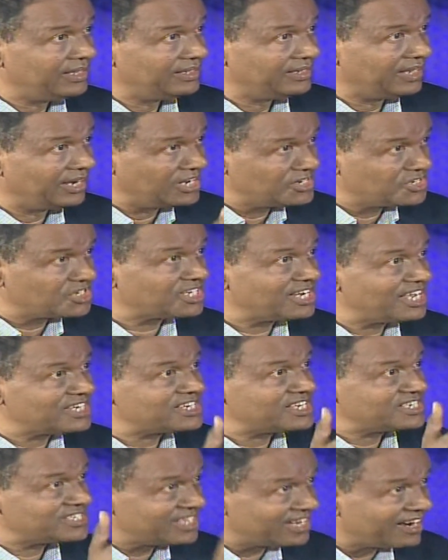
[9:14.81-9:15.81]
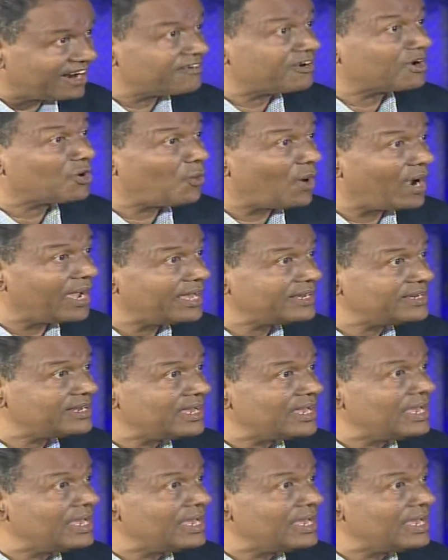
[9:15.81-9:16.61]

the legislations that are required